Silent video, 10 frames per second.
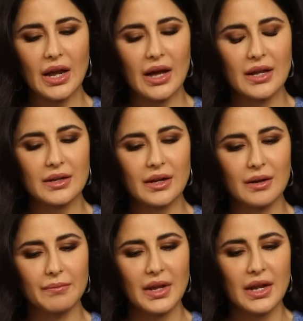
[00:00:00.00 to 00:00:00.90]

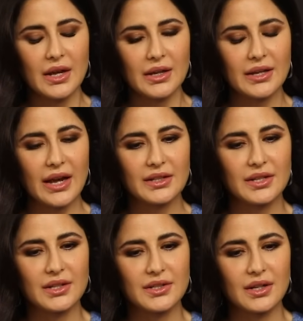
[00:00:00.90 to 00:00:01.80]
And he had
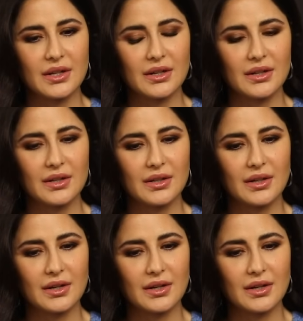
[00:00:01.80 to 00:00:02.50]
such a,